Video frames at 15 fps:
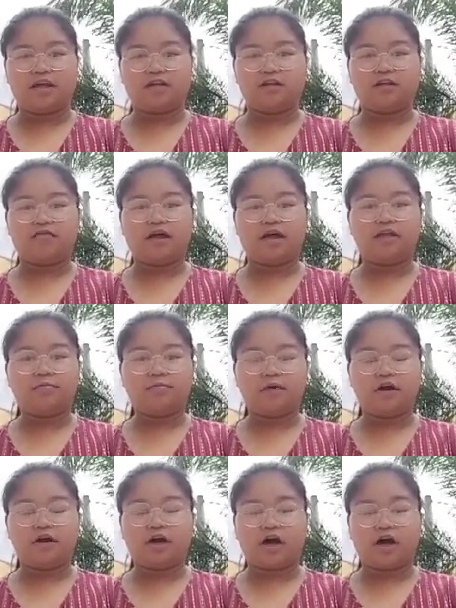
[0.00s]
To develop
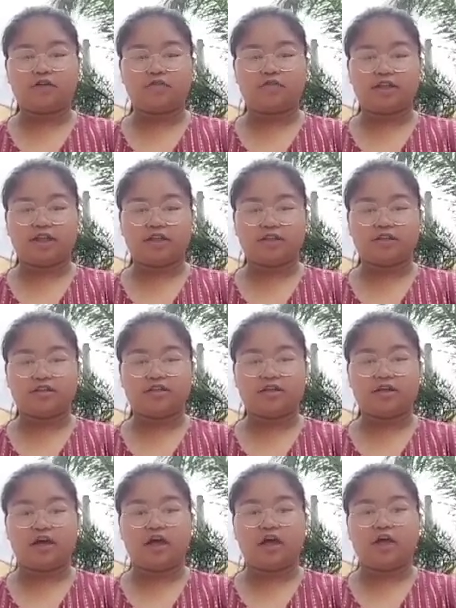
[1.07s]
more confidence,
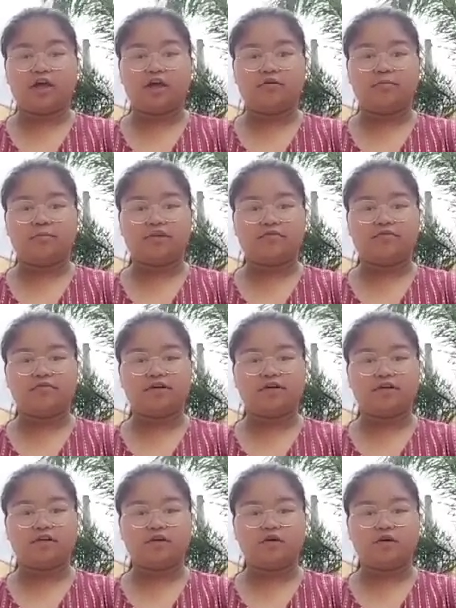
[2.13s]
you must
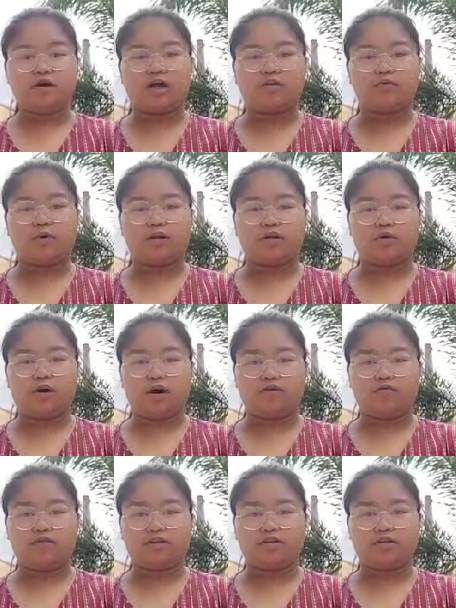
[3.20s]
first look at what you
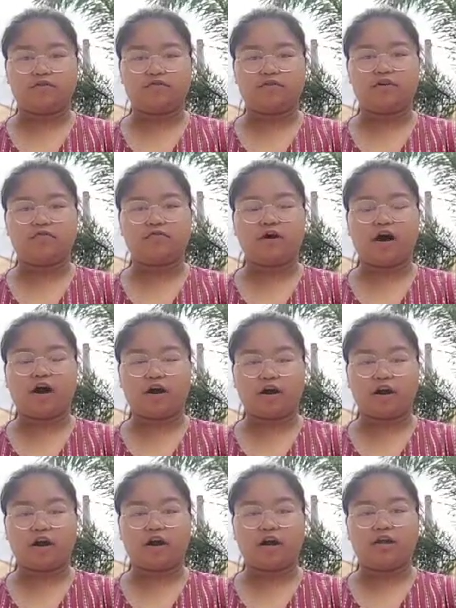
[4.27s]
have achieved so far.
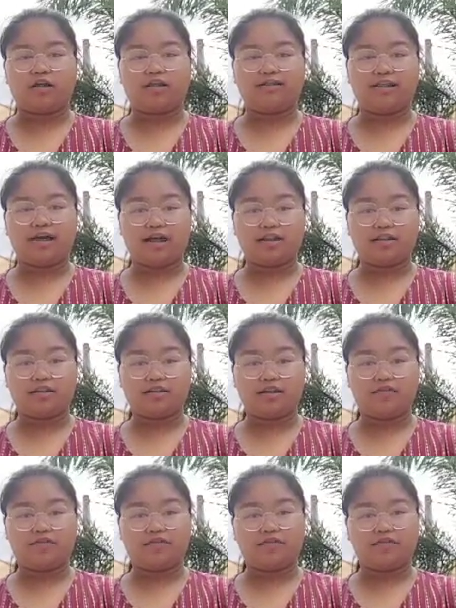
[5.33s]
Then,
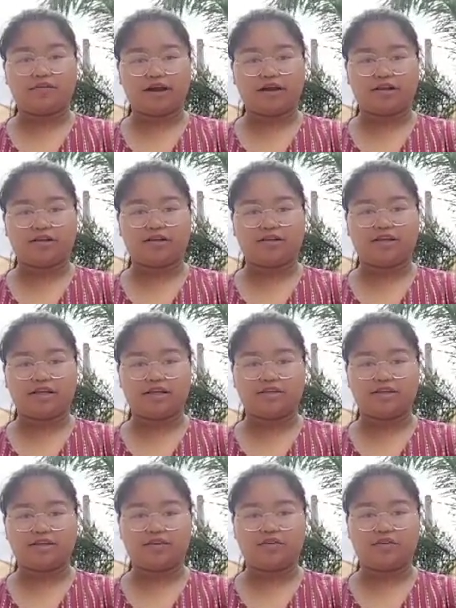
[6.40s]
never forget the
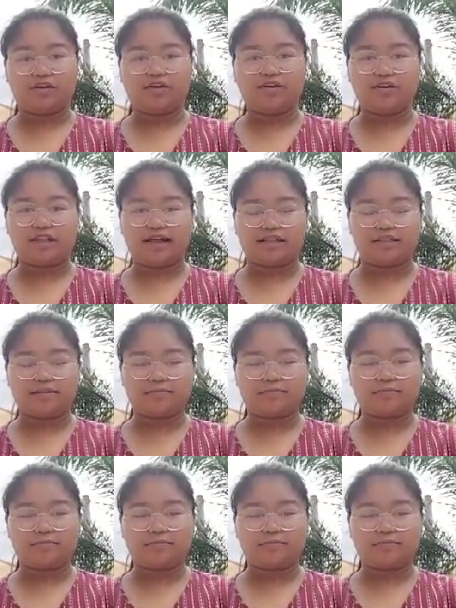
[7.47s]
things that you are good at.